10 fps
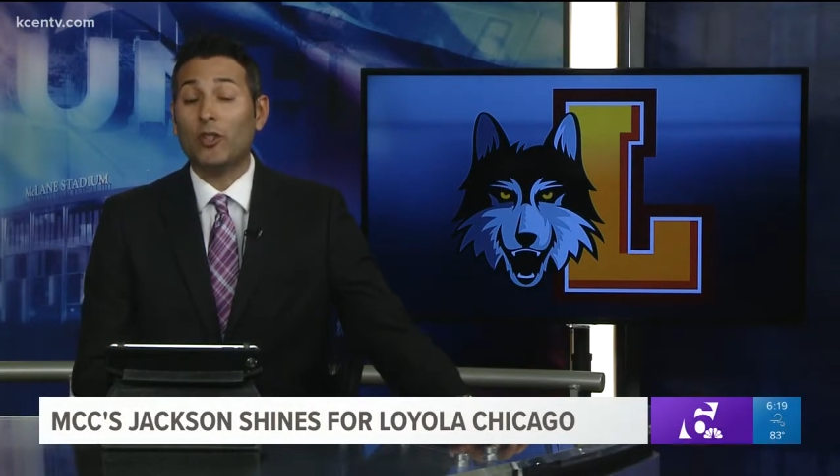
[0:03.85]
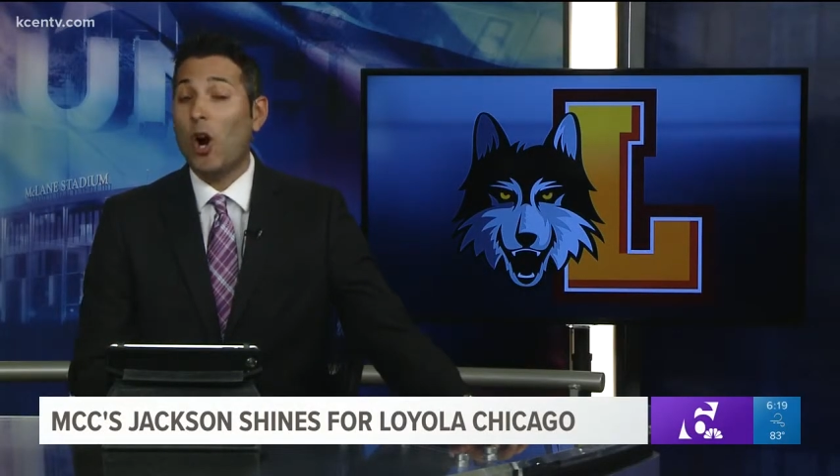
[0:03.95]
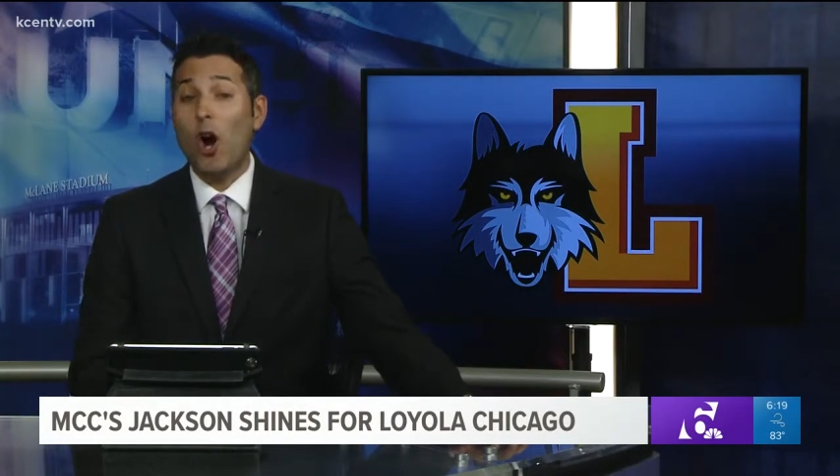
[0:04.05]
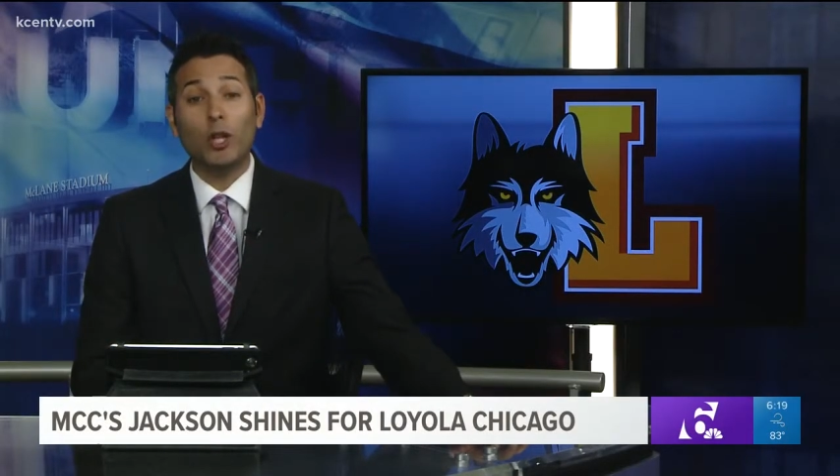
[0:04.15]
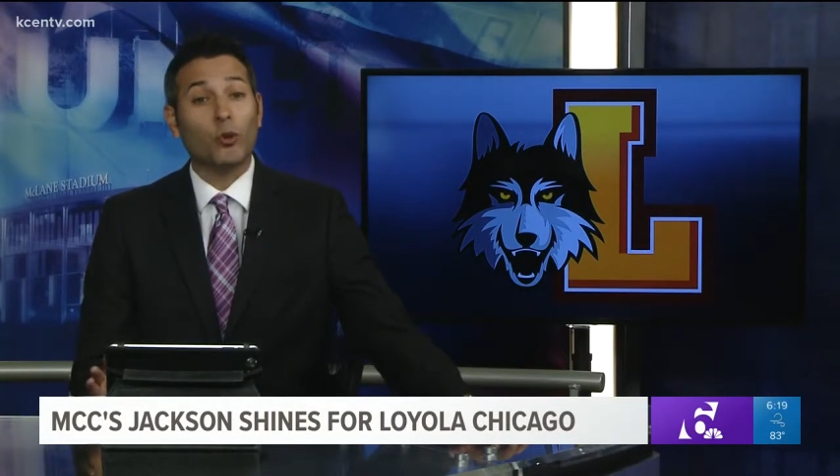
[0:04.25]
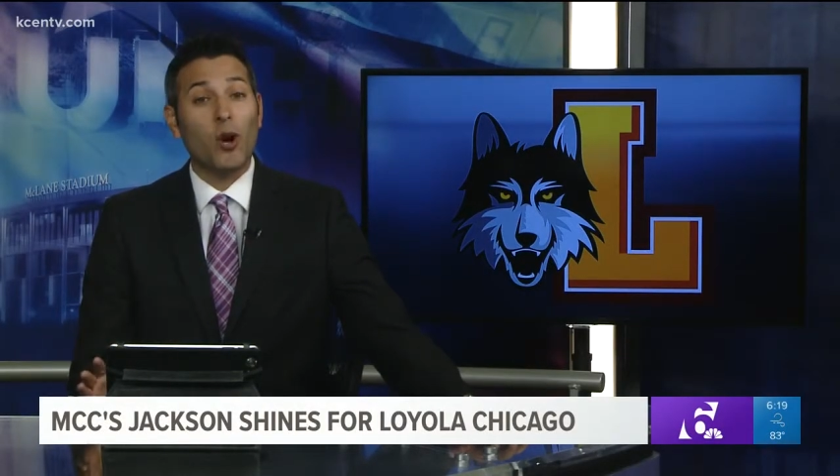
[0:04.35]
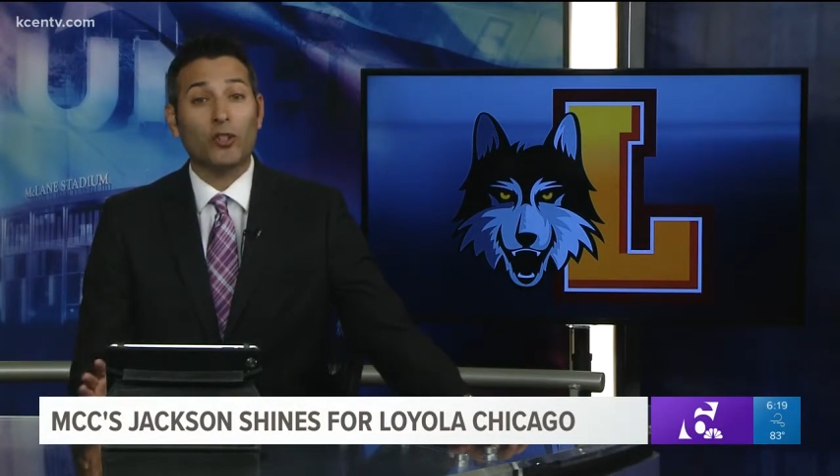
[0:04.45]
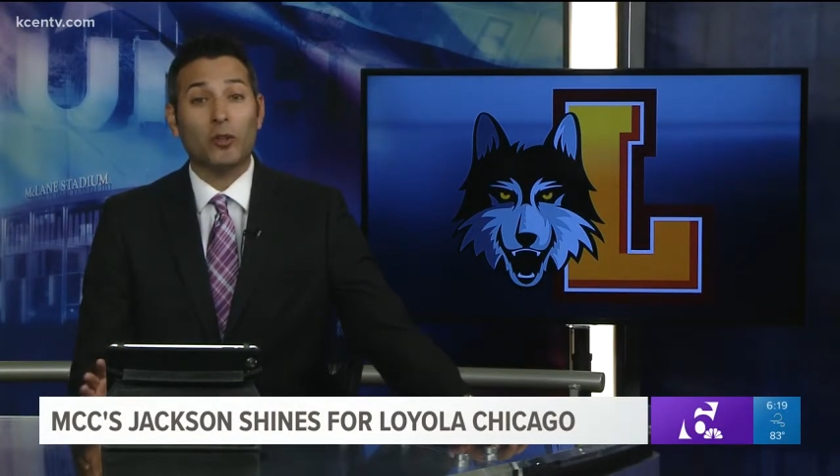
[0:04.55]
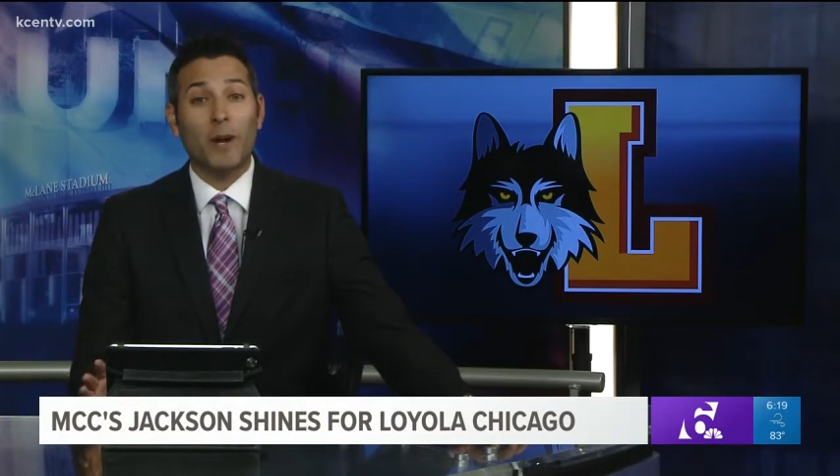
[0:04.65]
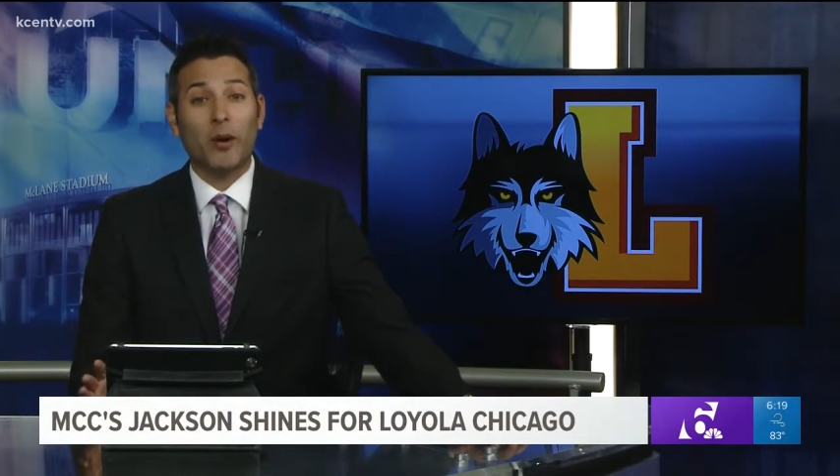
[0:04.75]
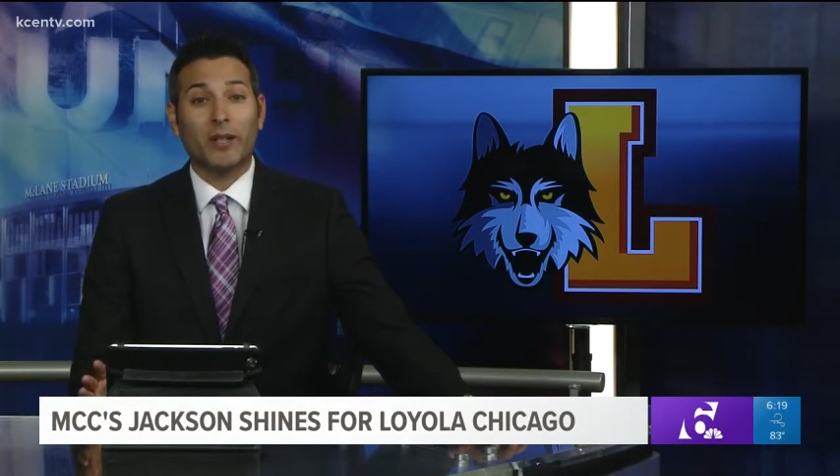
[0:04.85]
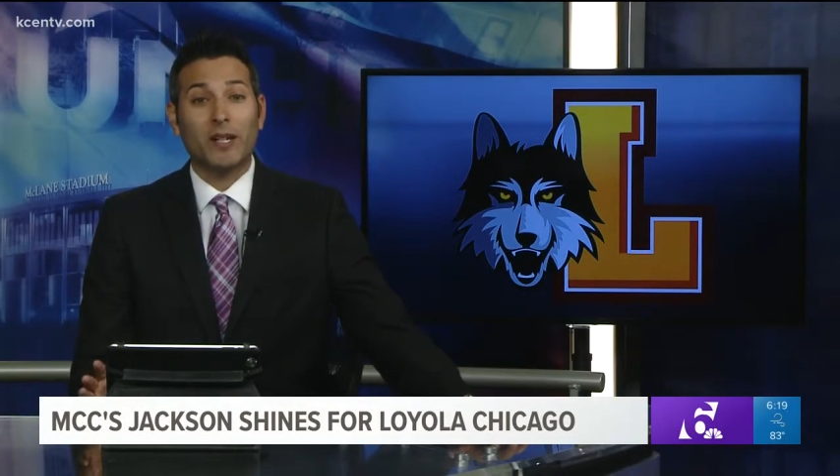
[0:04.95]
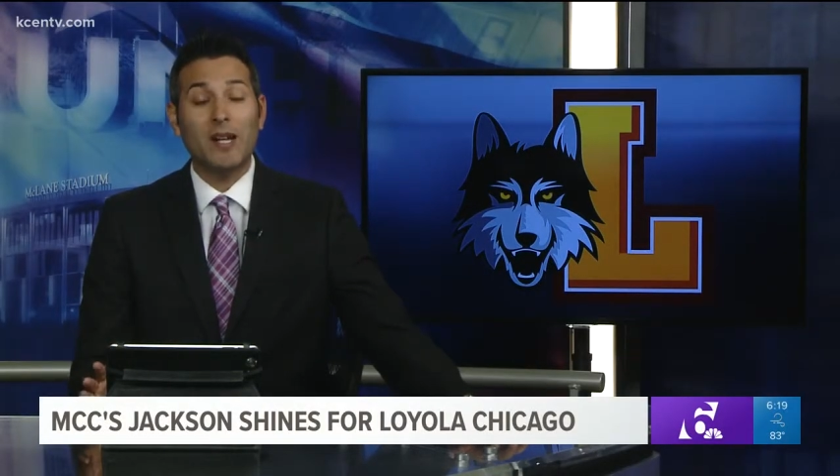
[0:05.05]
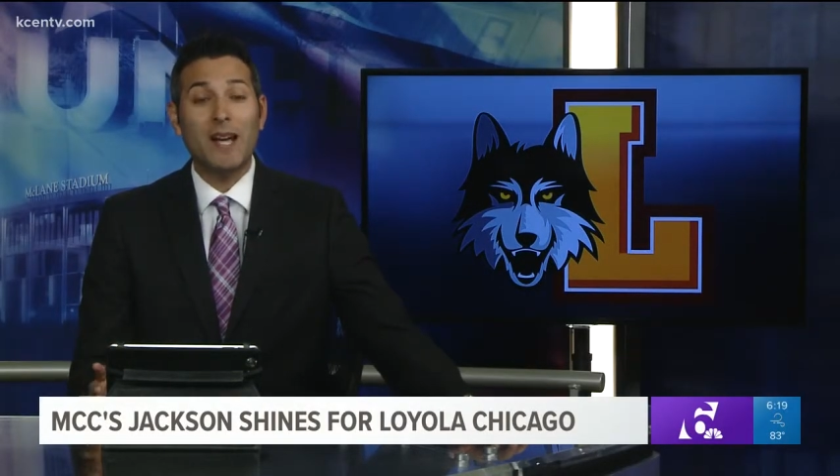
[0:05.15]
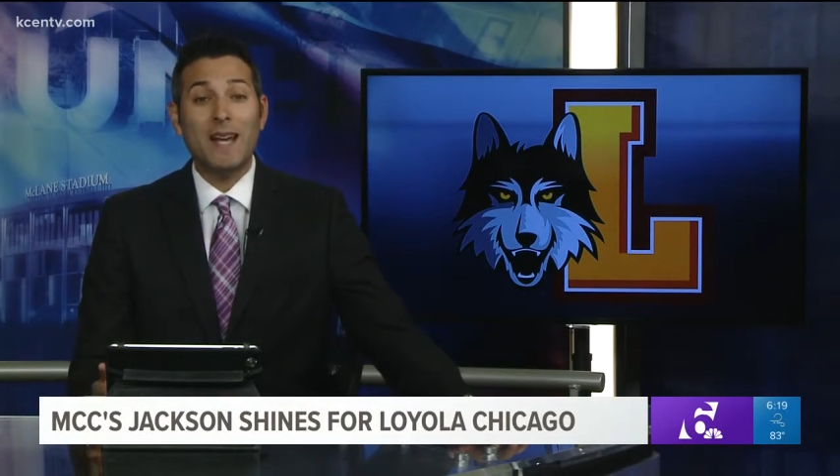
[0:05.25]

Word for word: all across America.